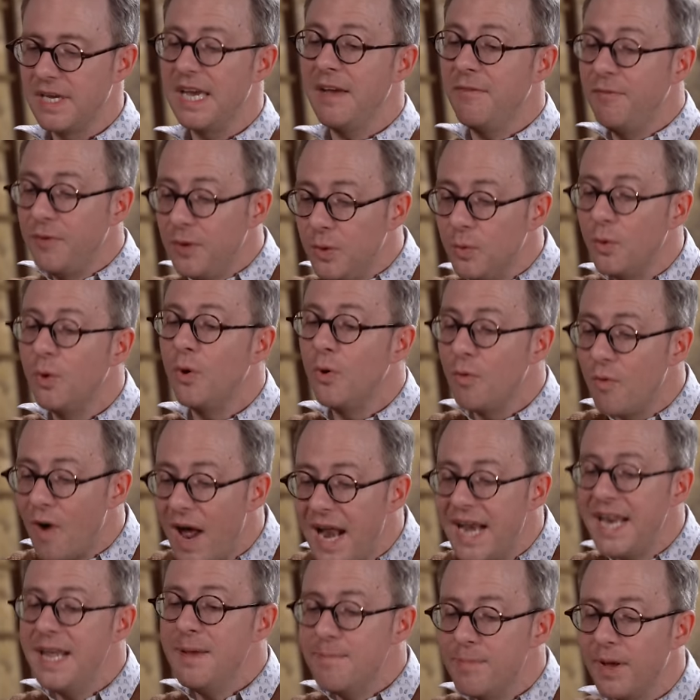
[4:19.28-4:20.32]
If you
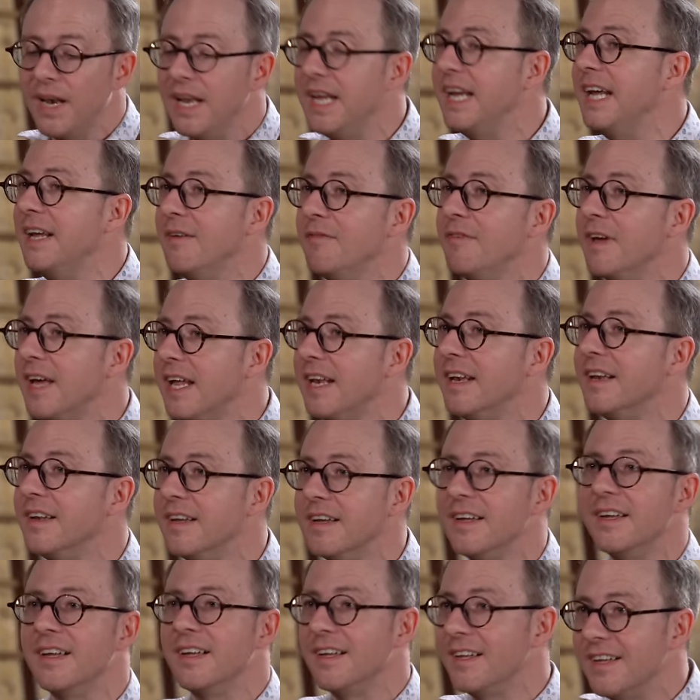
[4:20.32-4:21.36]
already believe in
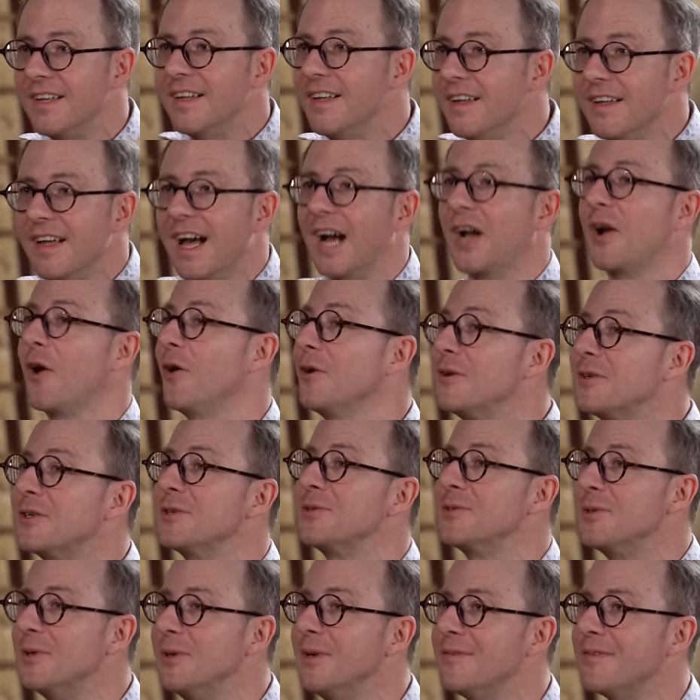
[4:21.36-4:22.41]
a
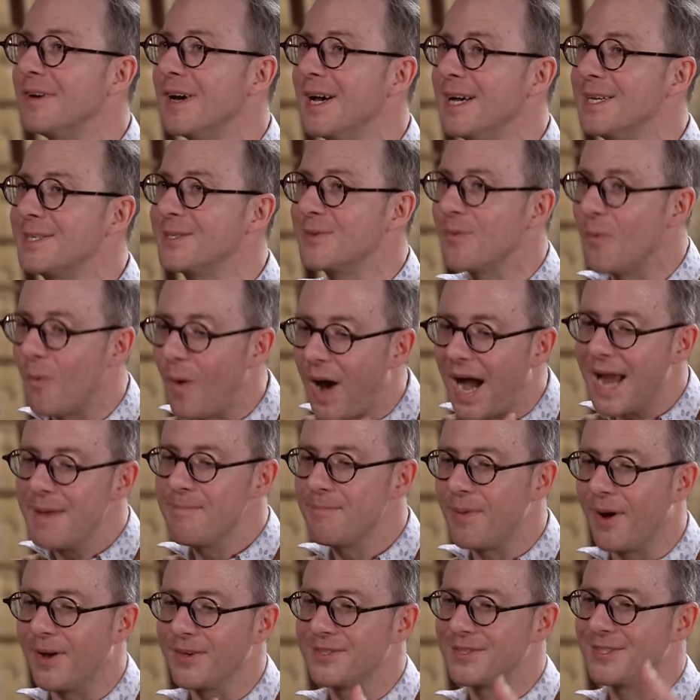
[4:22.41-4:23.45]
conscious universe, why
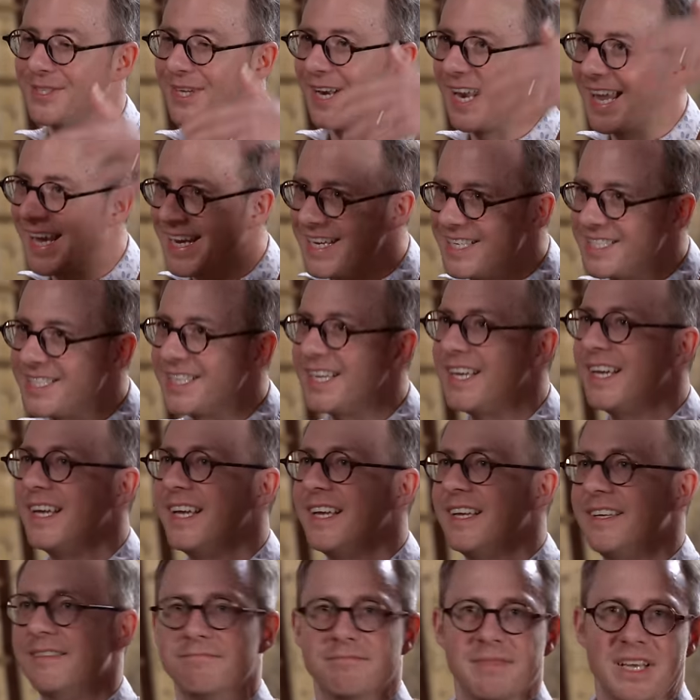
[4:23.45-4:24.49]
postulate
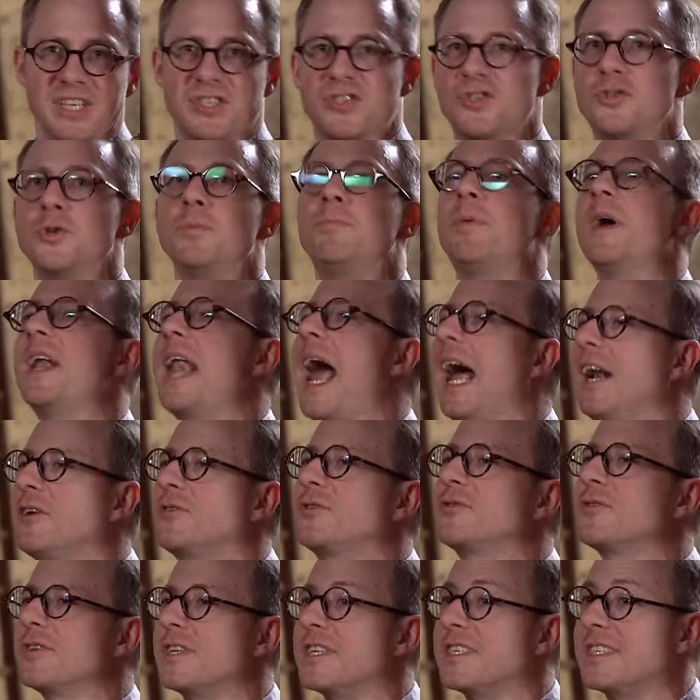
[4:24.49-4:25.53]
a
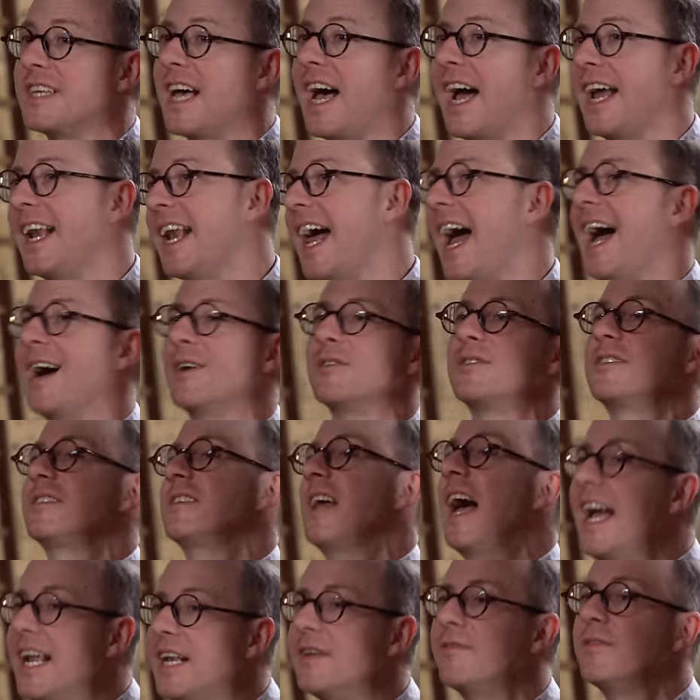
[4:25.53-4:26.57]
supernatural designer
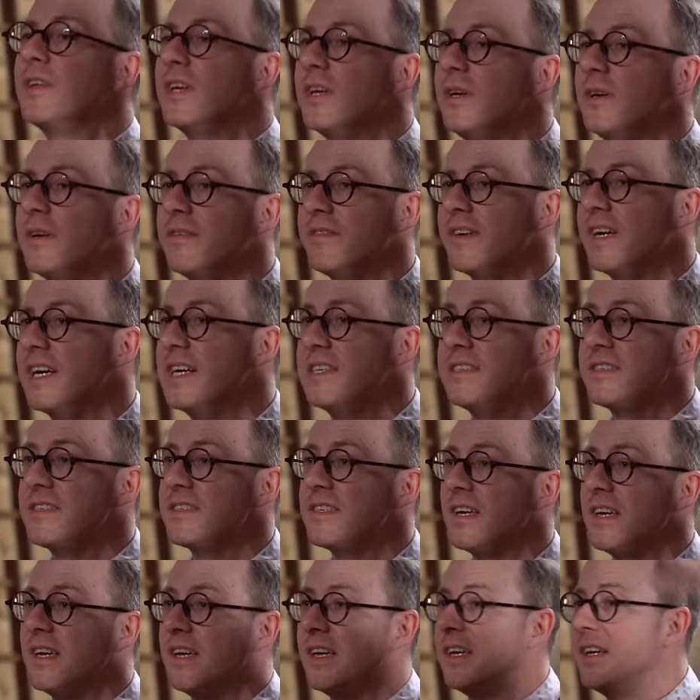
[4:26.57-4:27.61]
outside of the universe
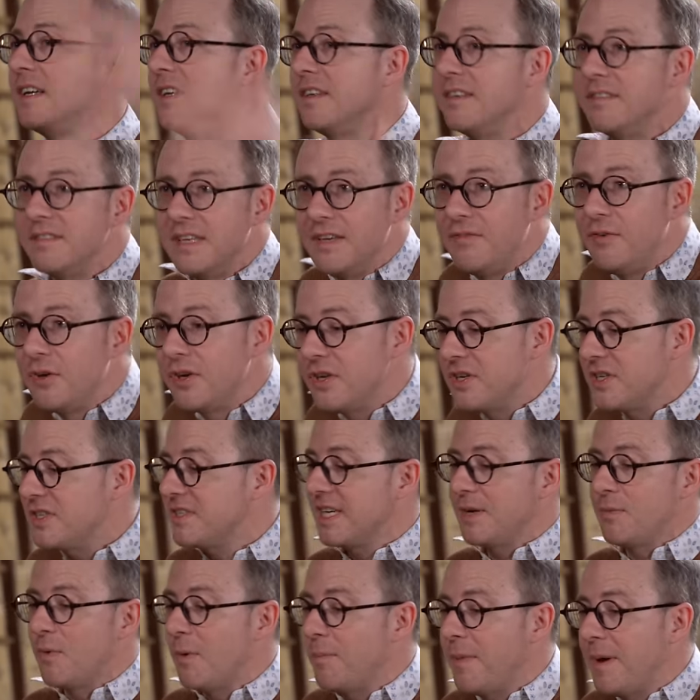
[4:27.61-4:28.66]
if you can just
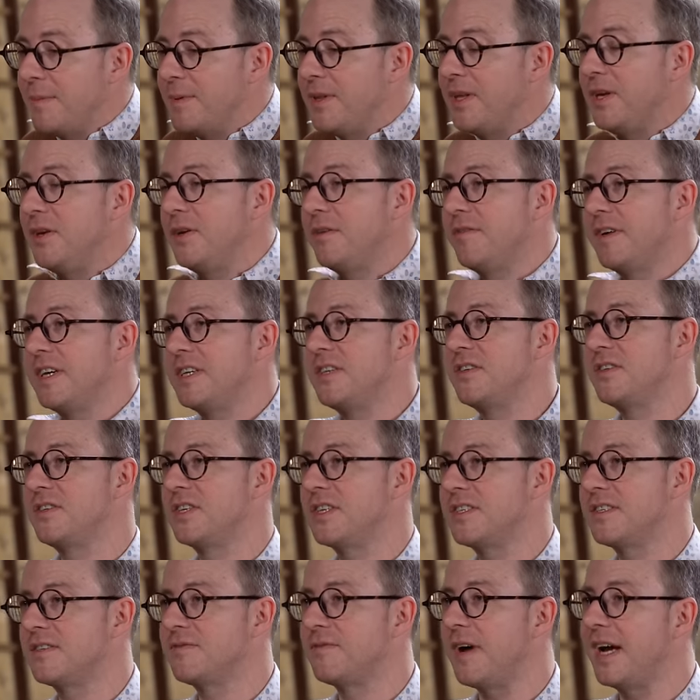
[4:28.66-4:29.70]
think, well, maybe the universe
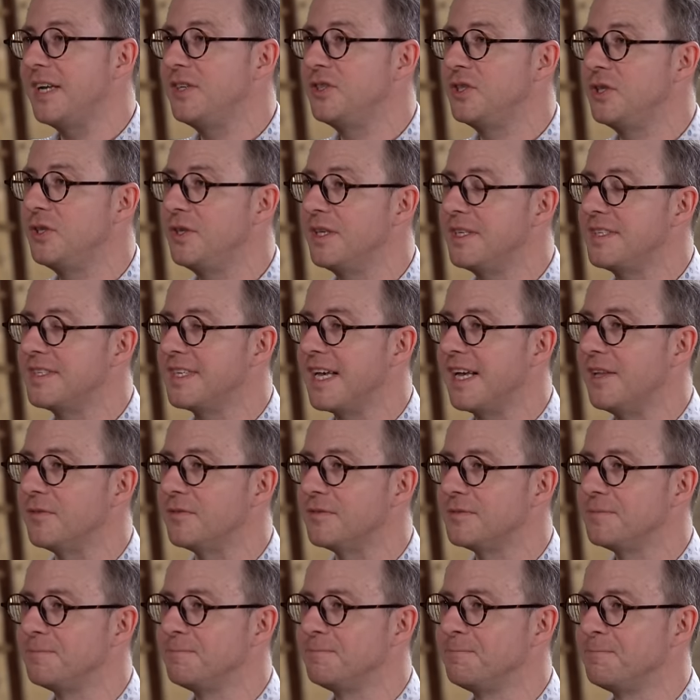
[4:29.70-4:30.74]
just fine-tuned
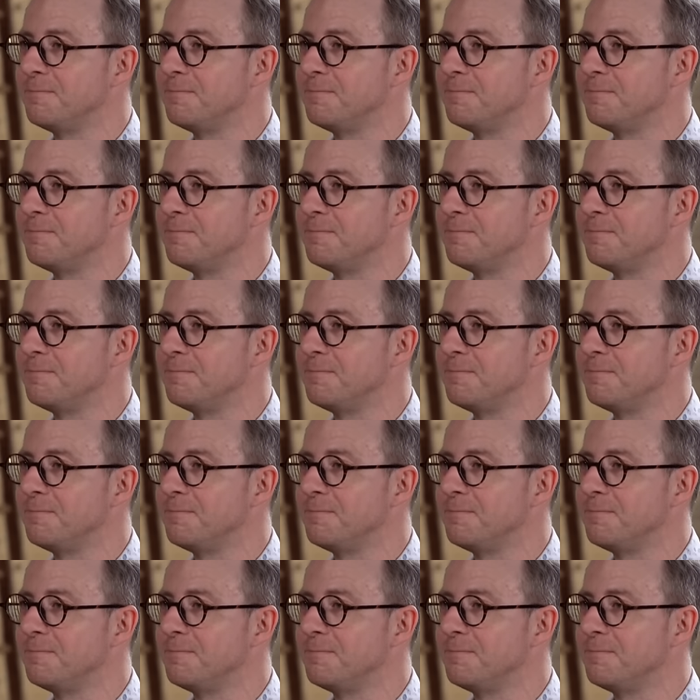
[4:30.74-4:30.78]
itself?